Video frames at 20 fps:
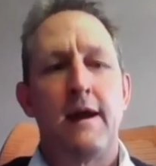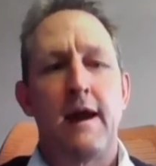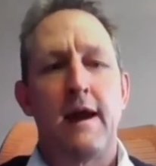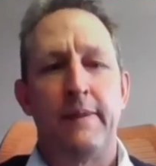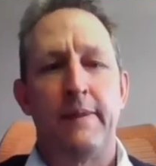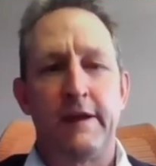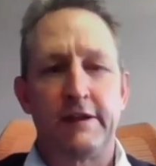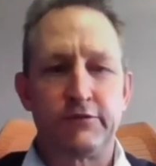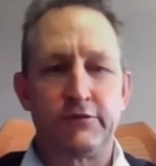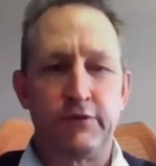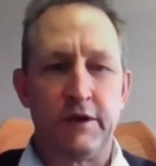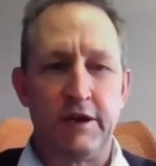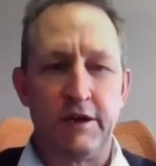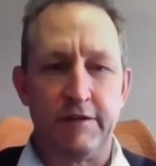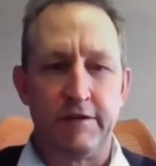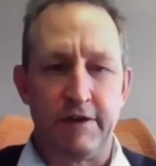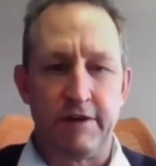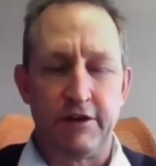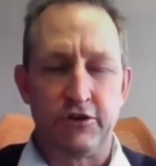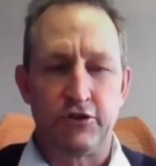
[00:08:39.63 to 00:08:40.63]
And that's where
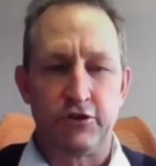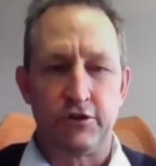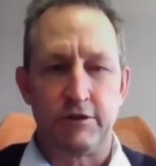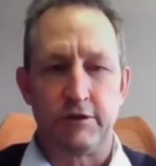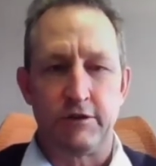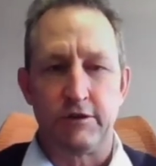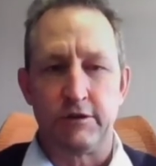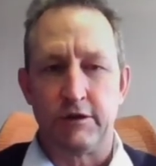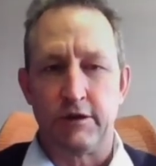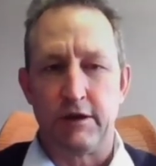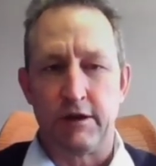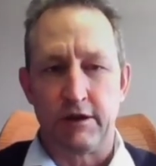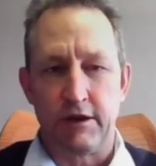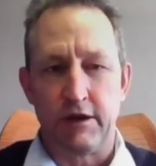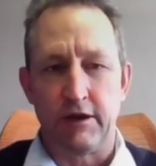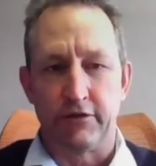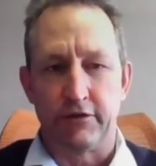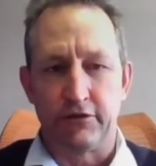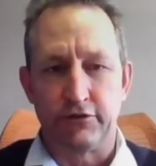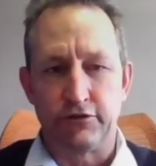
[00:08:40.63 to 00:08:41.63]
innovation
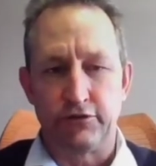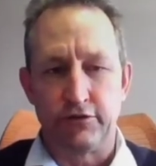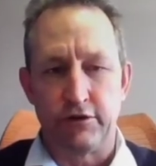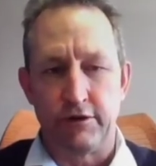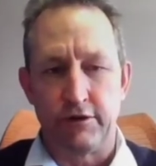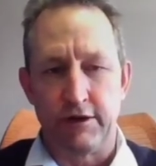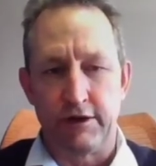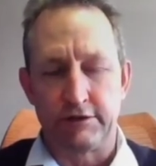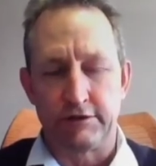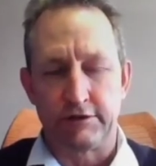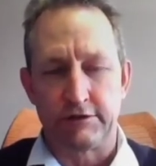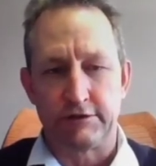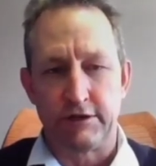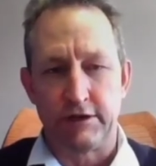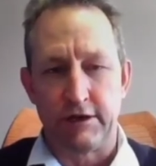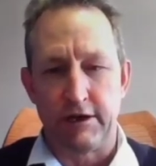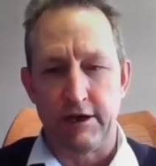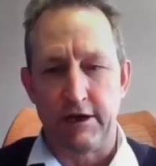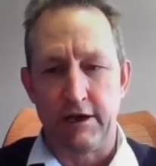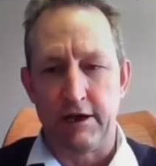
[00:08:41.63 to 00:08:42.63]
counts. You know, as
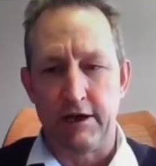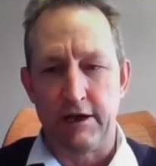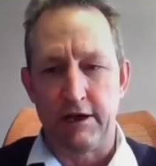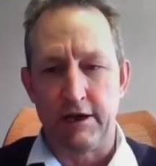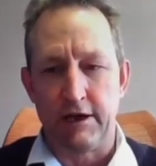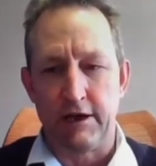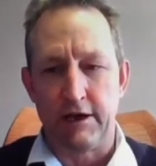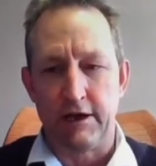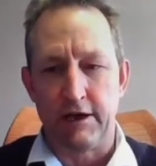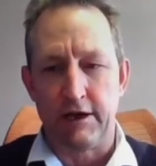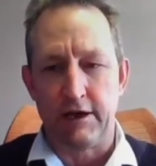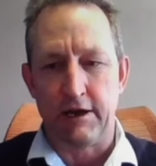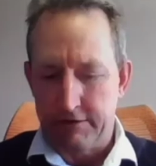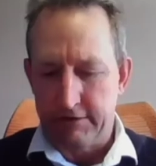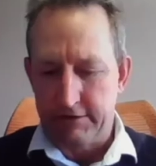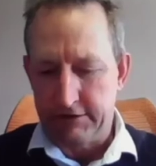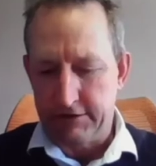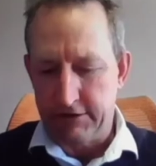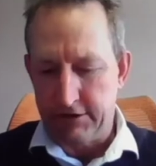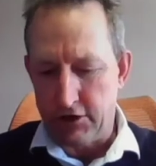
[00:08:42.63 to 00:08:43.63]
Ellen Kuhlman,
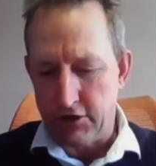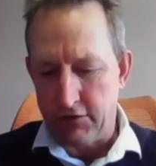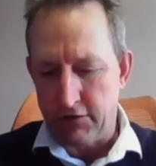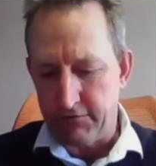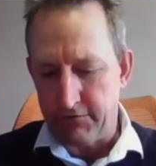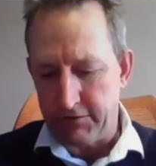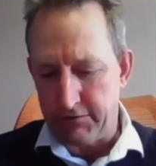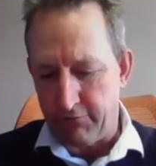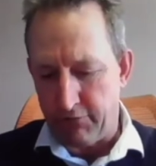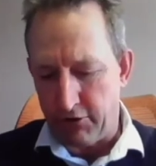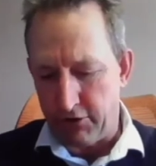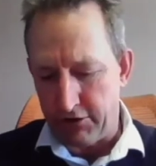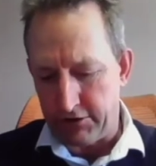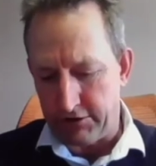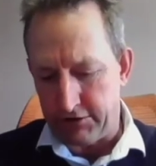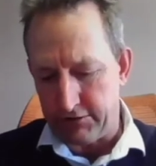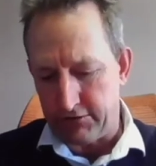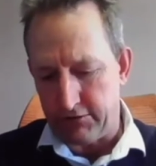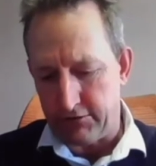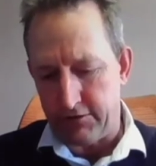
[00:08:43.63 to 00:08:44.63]
the CEO of
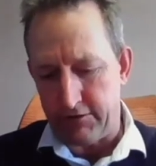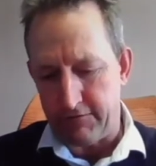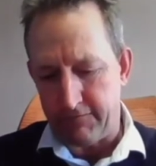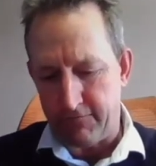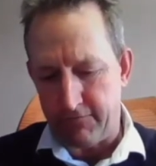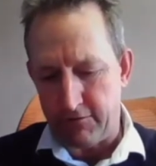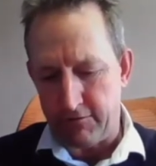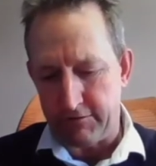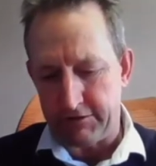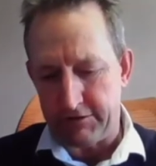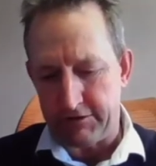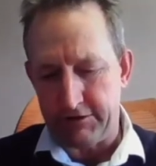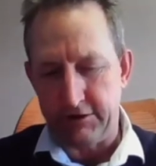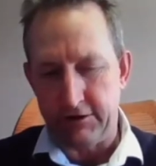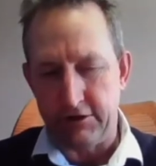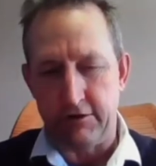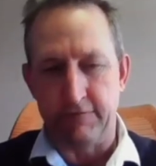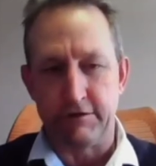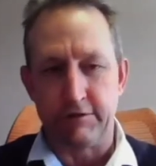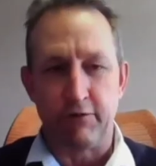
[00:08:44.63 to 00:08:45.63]
DuPont, or the former CEO
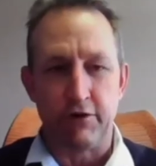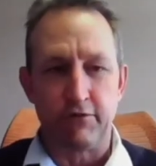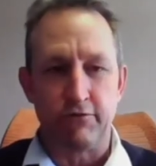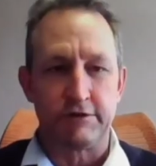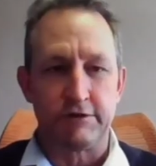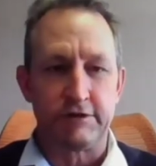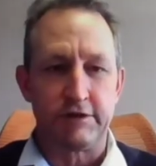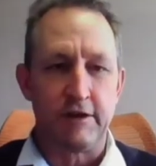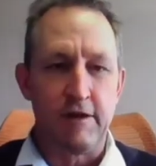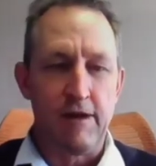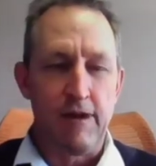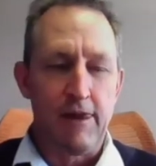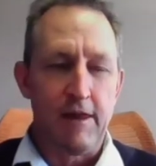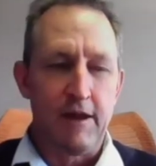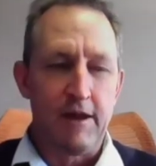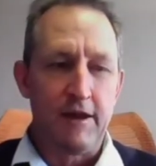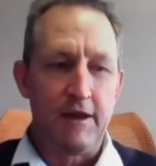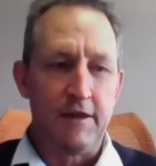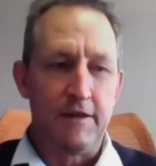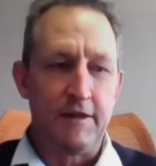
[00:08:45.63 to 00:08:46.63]
of DuPont, once said,
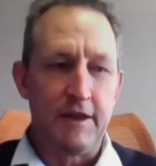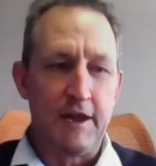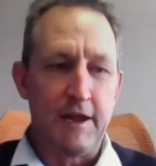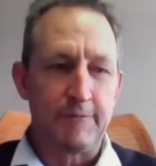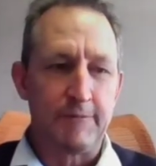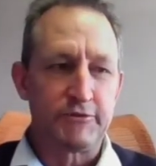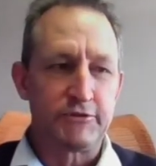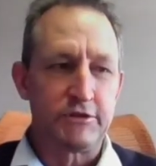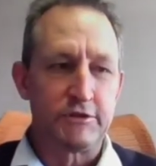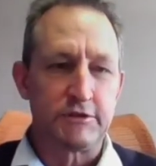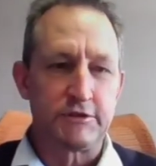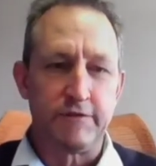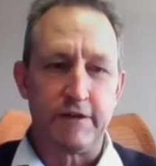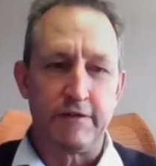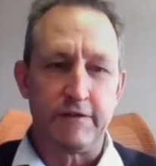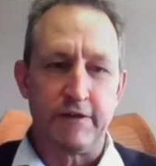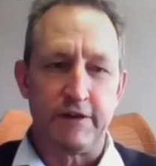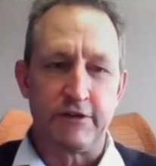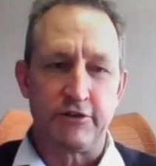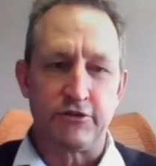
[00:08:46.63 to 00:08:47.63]
in the absence of
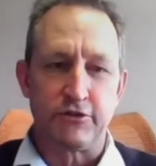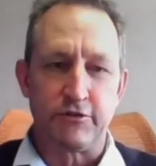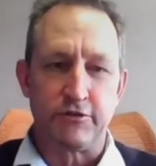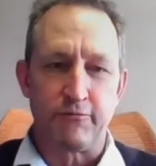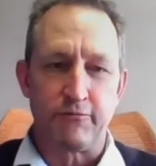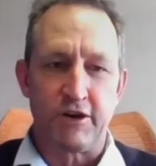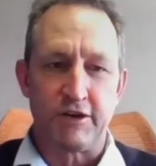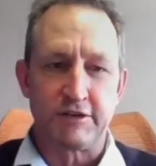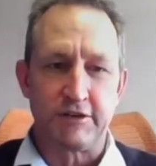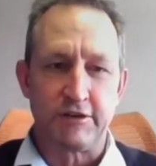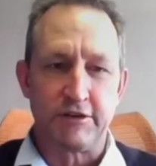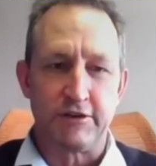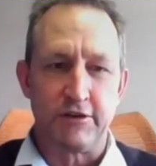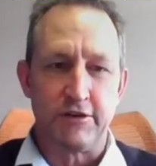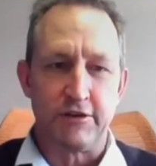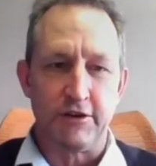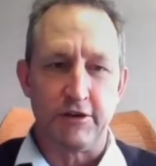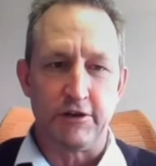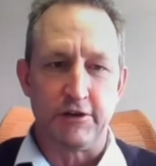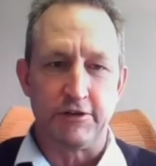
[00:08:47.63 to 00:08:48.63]
innovation, price can
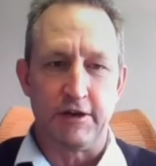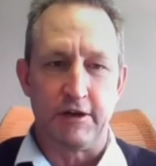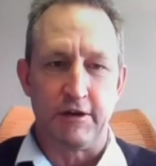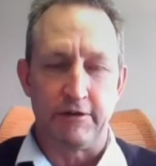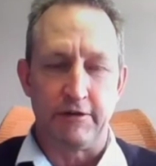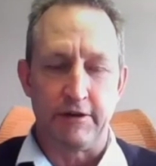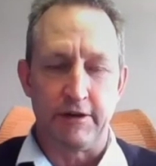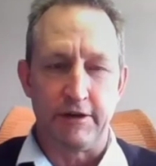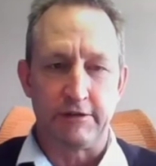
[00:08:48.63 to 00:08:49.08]
only go down.